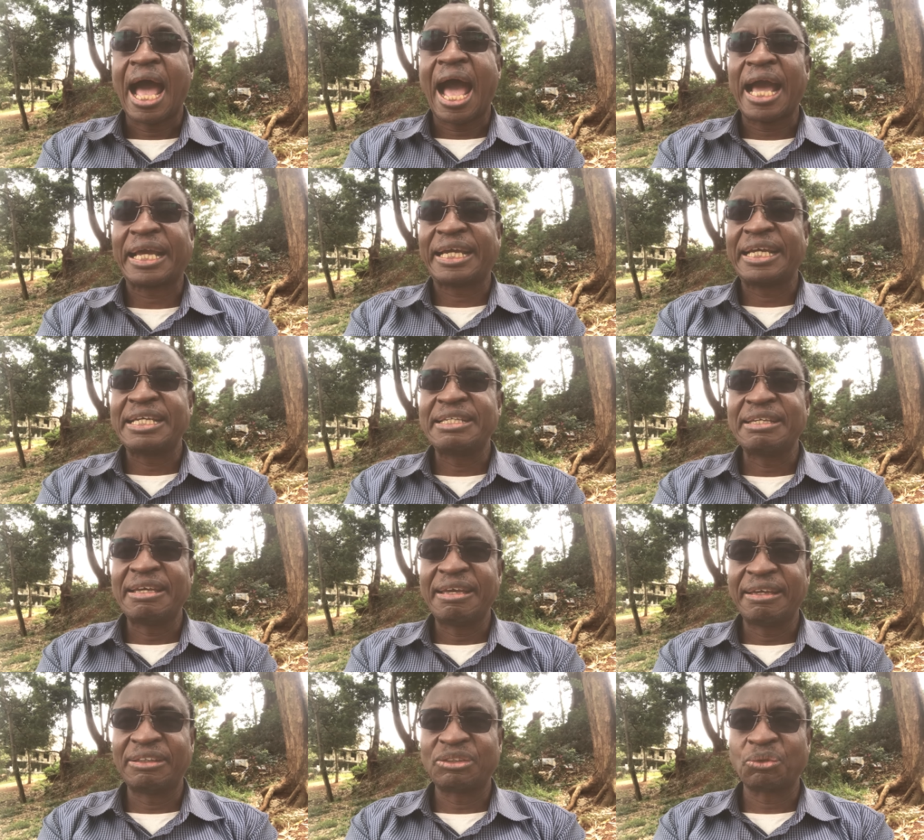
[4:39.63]

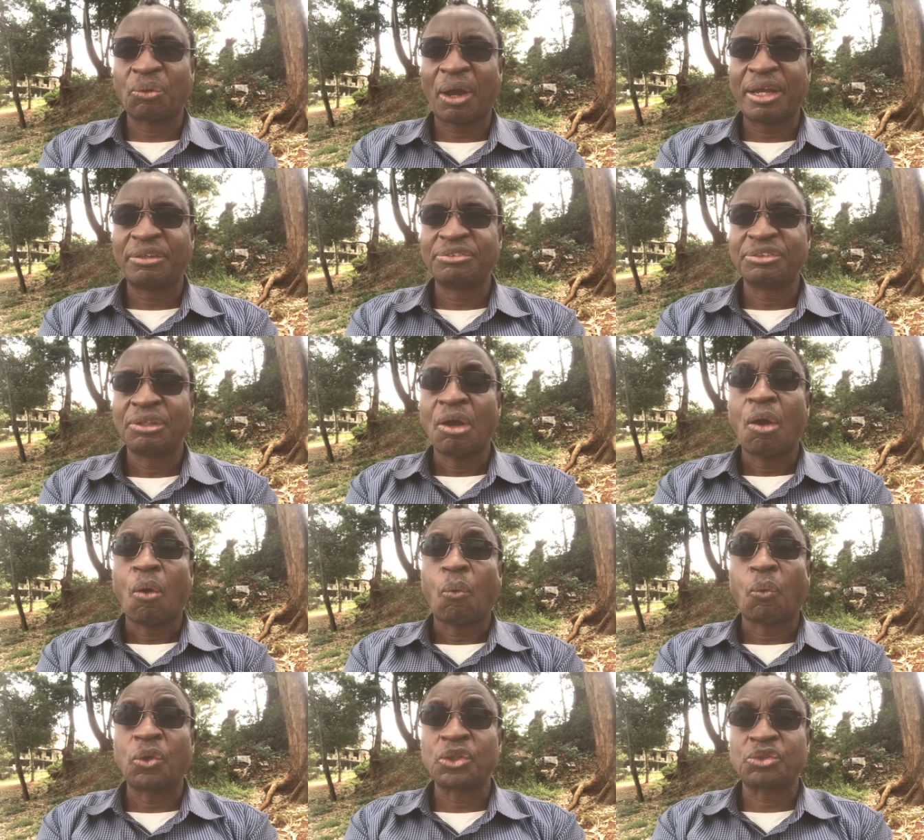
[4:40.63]
Akinyi, his wife,
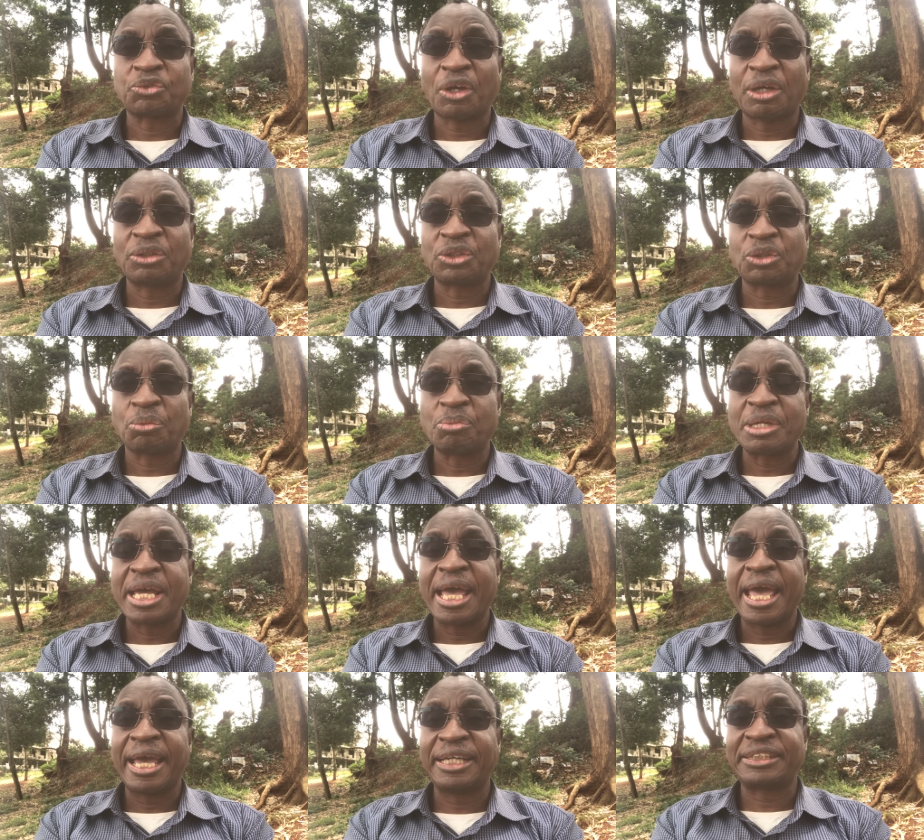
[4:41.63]
was found to be
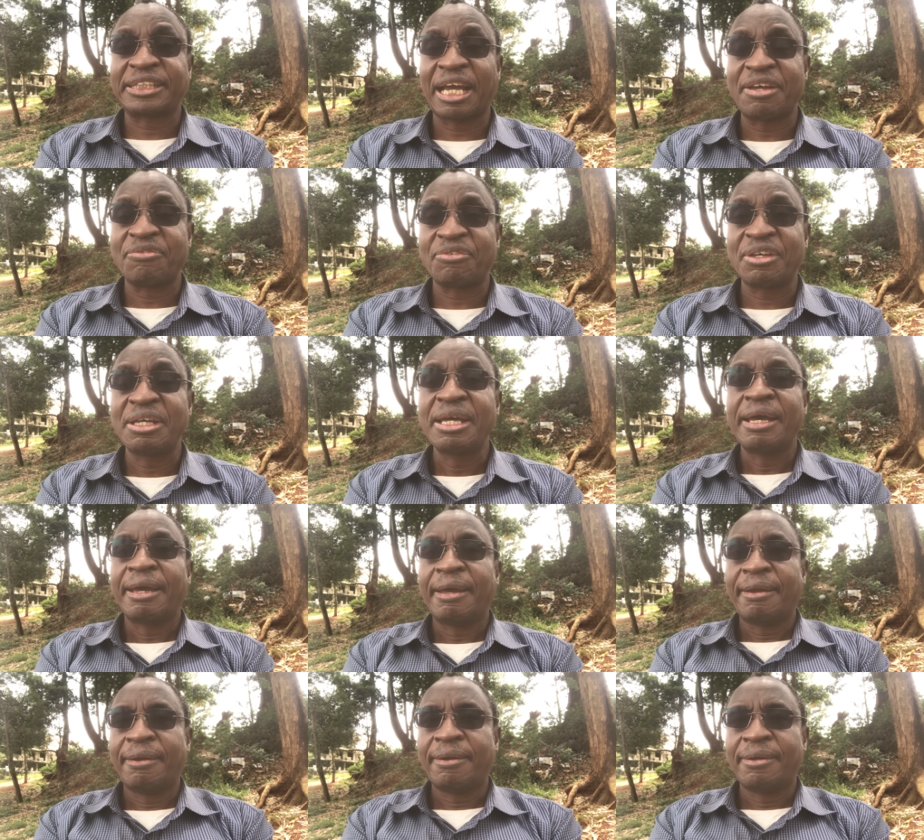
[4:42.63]
HIV
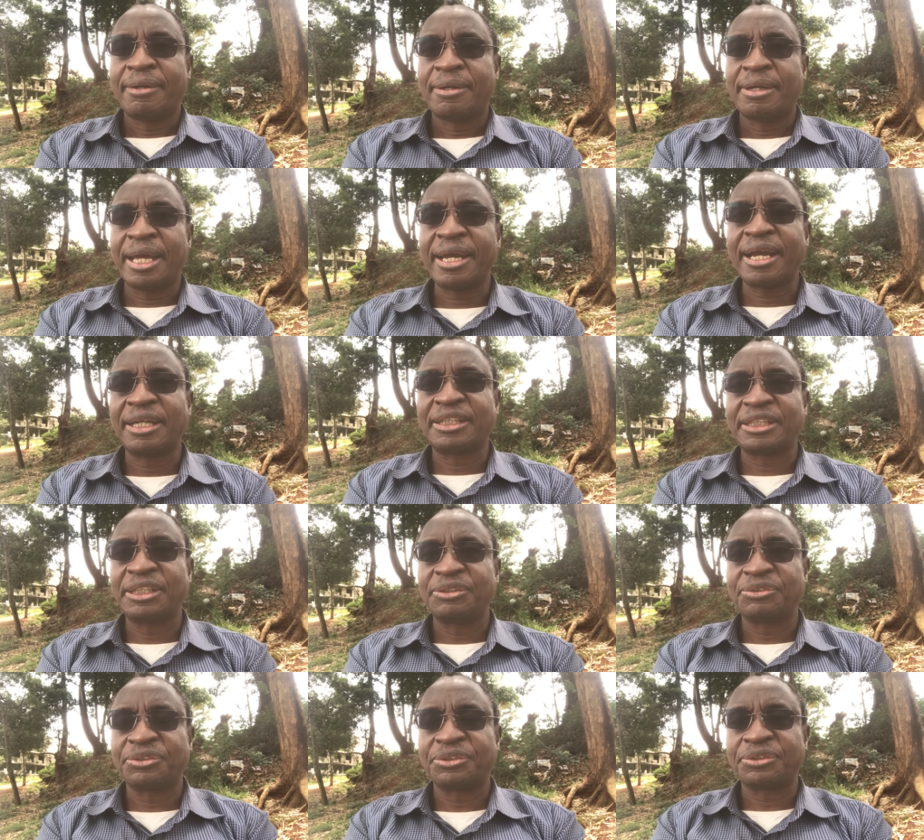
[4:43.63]

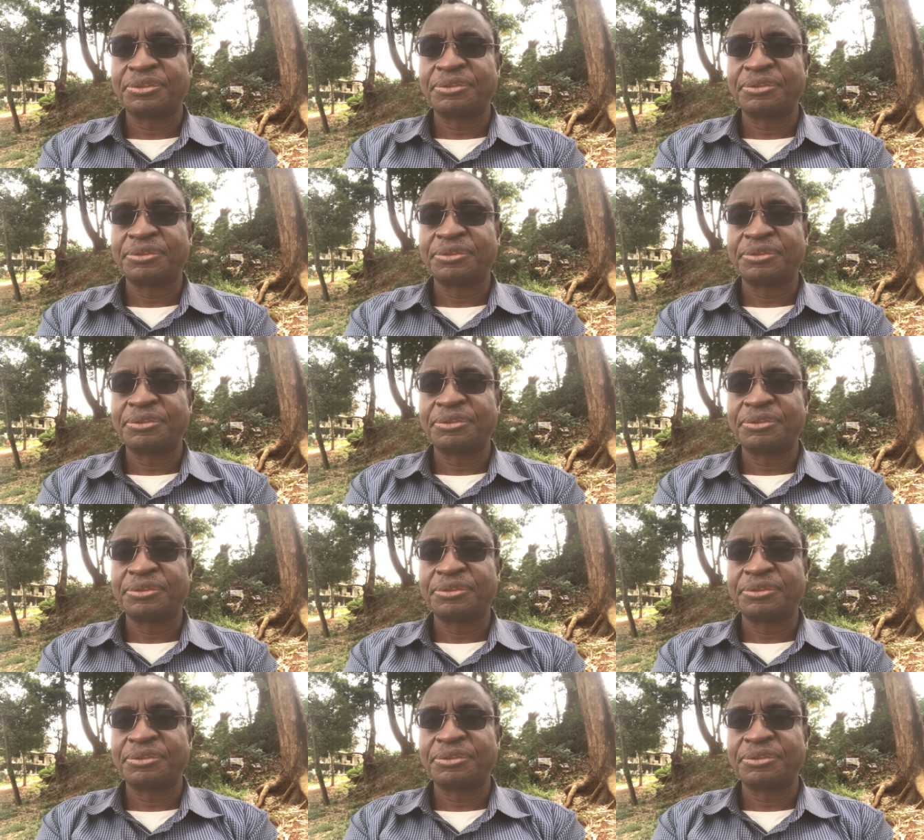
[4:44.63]
negative.